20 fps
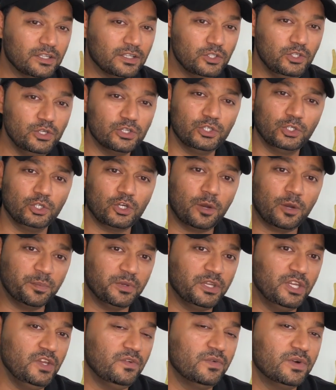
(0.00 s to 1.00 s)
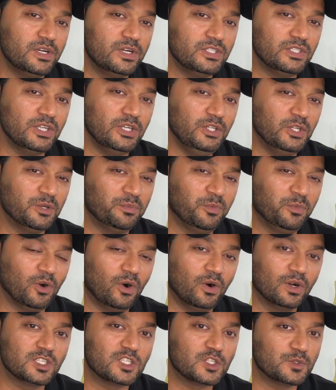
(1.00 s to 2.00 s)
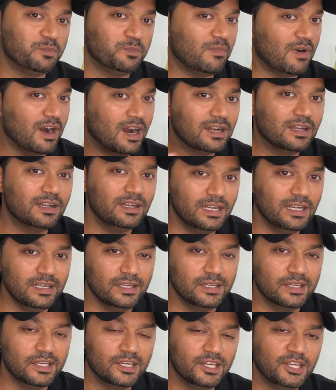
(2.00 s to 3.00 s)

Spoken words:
your top keywords in your blog smartly